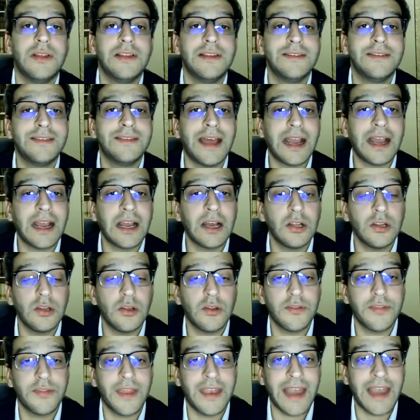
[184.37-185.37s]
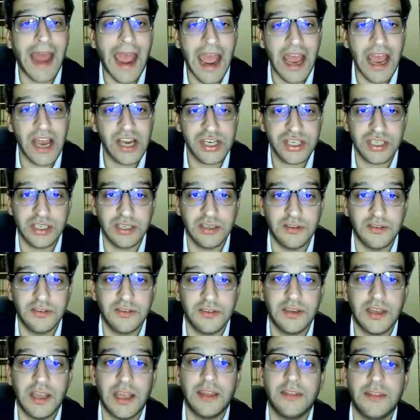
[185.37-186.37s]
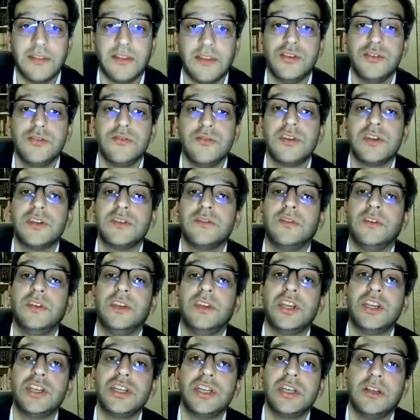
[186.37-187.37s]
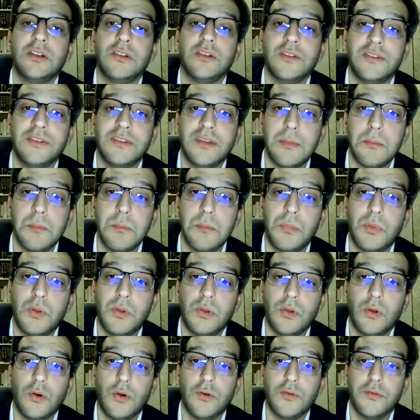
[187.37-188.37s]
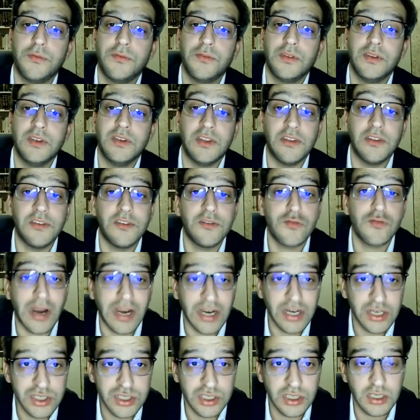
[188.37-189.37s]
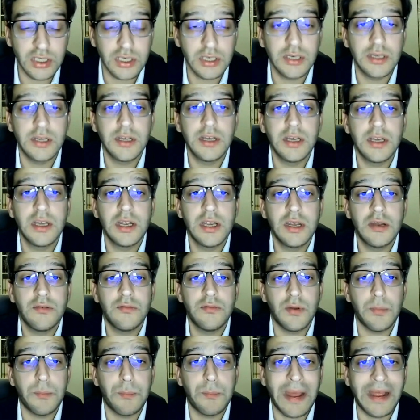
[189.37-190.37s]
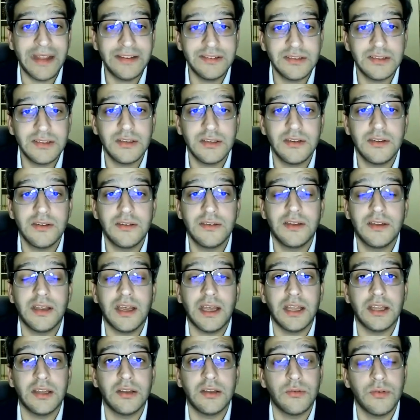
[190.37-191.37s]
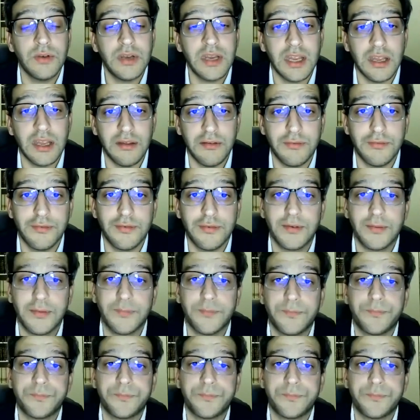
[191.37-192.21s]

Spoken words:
Sackcloth and ashes is a Jewish traditional symbol of destruction, repentance and grief.